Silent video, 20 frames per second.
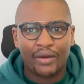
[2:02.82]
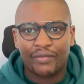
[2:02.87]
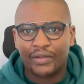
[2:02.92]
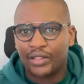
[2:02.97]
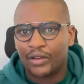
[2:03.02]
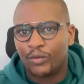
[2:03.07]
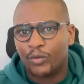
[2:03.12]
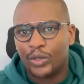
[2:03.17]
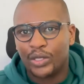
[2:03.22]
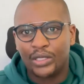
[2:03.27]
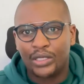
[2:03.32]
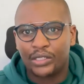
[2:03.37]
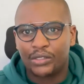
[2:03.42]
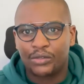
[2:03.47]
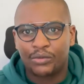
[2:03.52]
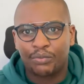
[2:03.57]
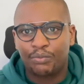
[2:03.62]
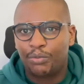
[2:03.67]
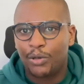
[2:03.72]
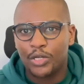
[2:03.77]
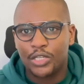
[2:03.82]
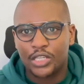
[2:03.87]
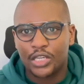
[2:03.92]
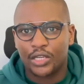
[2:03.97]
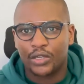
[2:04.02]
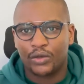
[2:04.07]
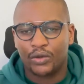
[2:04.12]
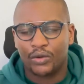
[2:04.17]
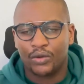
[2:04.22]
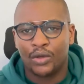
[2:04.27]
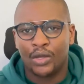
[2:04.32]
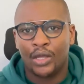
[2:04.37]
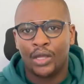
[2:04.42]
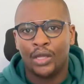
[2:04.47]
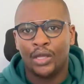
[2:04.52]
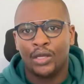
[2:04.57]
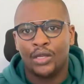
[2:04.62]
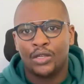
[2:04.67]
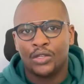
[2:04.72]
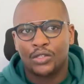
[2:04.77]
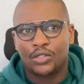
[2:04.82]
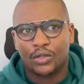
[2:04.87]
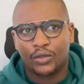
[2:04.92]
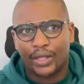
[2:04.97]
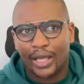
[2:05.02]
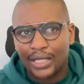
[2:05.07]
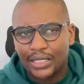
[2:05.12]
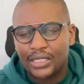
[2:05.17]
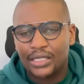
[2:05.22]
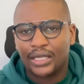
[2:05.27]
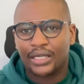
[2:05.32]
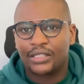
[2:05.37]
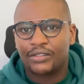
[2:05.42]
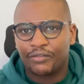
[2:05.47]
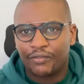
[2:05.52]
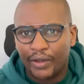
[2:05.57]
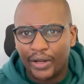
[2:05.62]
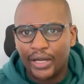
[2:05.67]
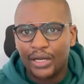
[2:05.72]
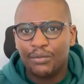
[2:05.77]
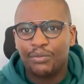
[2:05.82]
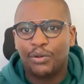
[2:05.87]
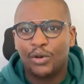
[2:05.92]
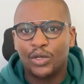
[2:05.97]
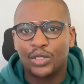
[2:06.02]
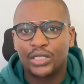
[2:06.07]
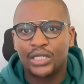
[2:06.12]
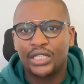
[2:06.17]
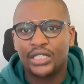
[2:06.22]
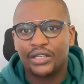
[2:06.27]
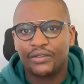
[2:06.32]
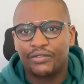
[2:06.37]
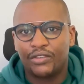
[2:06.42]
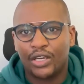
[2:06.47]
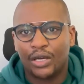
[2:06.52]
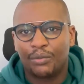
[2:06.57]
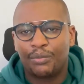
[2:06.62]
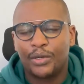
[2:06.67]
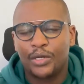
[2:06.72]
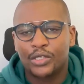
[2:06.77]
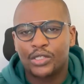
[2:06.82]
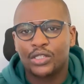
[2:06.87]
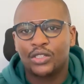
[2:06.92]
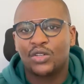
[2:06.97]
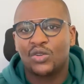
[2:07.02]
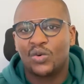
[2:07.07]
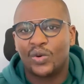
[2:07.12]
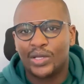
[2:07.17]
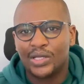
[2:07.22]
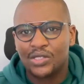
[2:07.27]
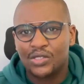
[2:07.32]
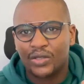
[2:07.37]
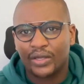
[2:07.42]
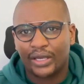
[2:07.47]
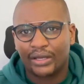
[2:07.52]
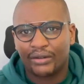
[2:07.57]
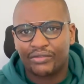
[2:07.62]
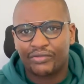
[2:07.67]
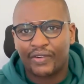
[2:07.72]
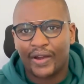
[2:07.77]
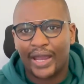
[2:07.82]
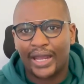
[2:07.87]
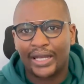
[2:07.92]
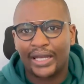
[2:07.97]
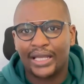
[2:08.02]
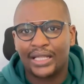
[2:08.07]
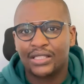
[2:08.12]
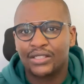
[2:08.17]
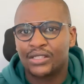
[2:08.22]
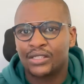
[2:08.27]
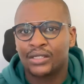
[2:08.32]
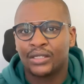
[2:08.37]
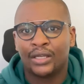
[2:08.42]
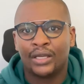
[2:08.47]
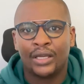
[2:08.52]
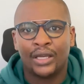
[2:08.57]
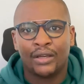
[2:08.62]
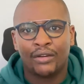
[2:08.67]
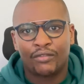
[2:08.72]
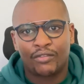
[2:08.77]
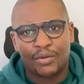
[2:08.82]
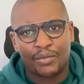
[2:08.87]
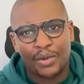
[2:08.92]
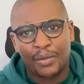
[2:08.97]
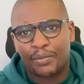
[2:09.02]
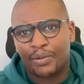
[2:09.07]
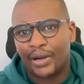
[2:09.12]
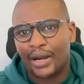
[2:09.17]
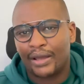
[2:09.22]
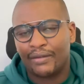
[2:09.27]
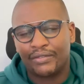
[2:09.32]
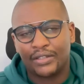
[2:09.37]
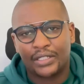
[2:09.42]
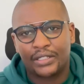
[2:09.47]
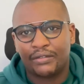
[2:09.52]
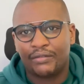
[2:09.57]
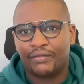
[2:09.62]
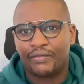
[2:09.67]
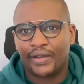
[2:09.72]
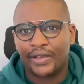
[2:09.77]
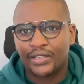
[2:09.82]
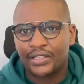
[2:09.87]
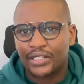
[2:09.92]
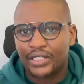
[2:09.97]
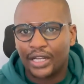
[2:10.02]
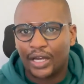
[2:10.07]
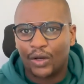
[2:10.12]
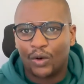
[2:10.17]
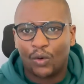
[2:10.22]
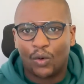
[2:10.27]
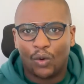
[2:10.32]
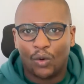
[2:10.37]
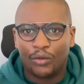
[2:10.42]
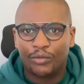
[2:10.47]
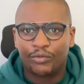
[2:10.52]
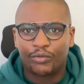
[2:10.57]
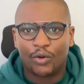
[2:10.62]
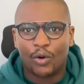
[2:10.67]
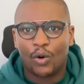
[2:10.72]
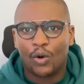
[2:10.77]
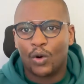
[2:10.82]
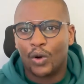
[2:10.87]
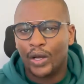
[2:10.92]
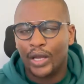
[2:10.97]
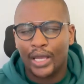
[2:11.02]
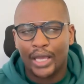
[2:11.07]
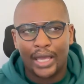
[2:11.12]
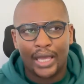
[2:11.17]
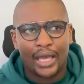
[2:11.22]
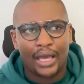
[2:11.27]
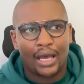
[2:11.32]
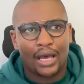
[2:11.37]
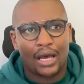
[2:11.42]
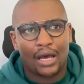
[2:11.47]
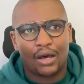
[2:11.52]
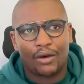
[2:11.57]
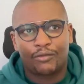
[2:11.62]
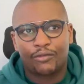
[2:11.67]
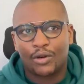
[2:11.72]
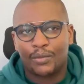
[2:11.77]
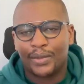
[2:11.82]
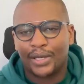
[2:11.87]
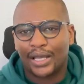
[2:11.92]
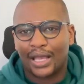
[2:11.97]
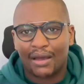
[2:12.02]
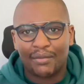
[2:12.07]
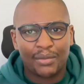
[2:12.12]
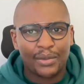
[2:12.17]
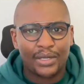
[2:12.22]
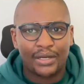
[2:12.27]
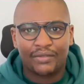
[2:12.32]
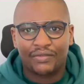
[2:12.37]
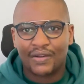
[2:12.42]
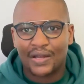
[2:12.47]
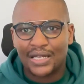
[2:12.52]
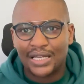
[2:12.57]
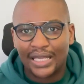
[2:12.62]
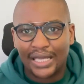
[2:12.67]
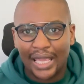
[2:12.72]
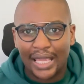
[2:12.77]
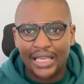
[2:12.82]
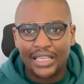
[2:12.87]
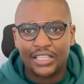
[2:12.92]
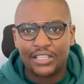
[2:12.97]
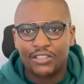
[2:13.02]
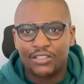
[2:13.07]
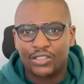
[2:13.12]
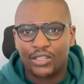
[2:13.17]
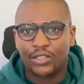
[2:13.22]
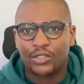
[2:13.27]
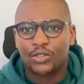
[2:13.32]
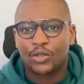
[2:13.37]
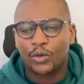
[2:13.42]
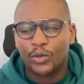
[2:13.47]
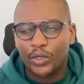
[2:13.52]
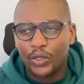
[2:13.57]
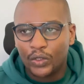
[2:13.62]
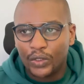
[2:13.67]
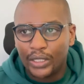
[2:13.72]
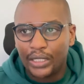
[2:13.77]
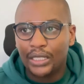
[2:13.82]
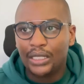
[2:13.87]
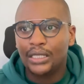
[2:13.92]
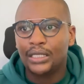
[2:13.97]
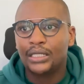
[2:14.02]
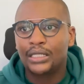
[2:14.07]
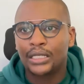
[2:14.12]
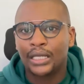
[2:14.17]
the wind is pushing you. So it's very important if you're a person who wants to get finance from a private investor or from a government funding agency. So you need